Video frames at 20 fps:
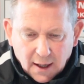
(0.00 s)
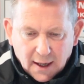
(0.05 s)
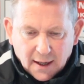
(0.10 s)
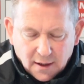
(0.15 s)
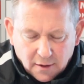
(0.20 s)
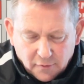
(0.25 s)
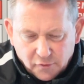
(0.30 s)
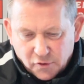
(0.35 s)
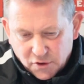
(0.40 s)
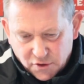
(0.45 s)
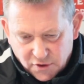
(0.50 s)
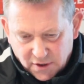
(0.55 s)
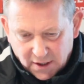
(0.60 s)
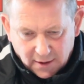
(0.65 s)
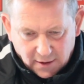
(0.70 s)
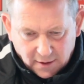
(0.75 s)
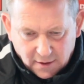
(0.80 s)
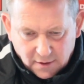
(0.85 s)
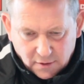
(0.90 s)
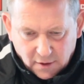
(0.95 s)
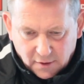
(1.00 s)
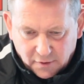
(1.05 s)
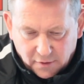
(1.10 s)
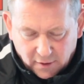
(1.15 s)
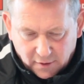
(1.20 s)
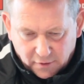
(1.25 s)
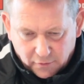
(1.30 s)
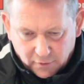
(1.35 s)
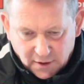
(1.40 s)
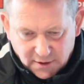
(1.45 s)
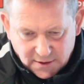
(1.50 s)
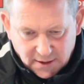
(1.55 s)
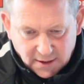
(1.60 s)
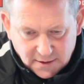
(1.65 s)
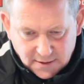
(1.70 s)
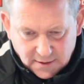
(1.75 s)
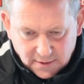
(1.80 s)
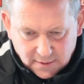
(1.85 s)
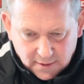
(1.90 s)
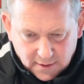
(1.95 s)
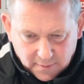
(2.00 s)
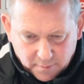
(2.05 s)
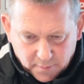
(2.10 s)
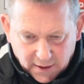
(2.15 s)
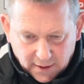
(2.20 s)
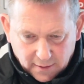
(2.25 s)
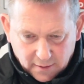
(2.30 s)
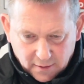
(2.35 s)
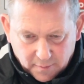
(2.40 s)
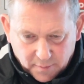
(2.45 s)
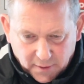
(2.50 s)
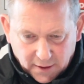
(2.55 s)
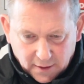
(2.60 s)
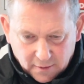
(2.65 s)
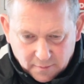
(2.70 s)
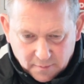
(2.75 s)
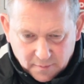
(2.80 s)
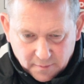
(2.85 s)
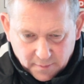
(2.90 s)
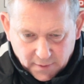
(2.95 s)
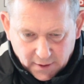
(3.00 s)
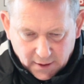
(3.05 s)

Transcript: Aye, I thought you said they beat them.